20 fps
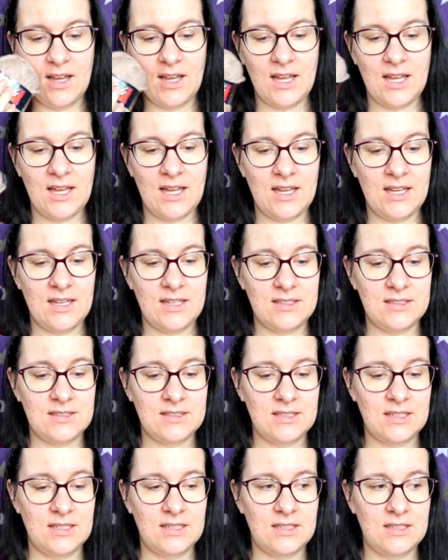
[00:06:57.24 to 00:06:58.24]

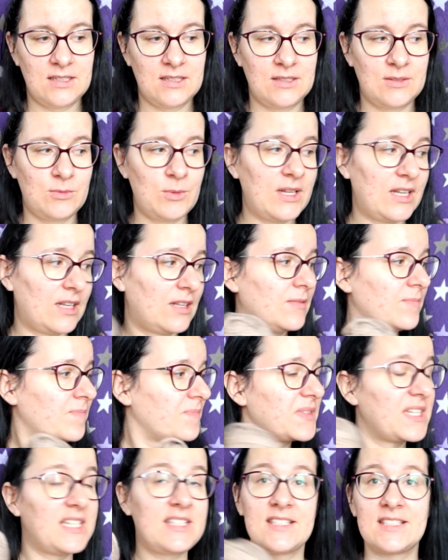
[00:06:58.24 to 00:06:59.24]
And, well,
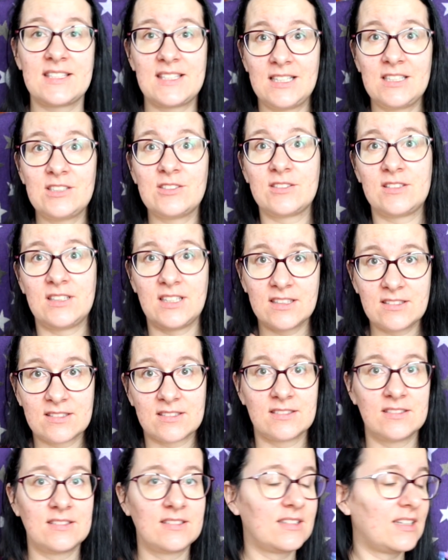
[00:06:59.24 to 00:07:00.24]
it's still not
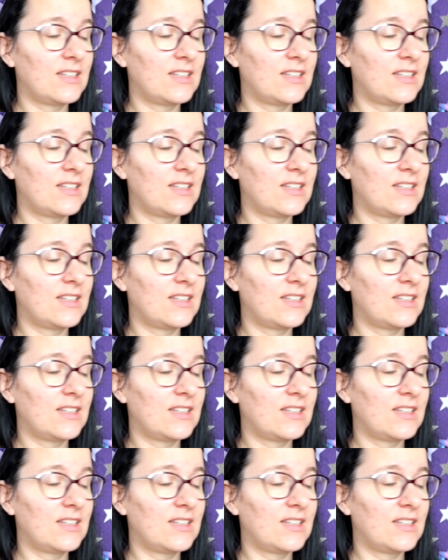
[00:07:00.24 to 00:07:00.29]
done.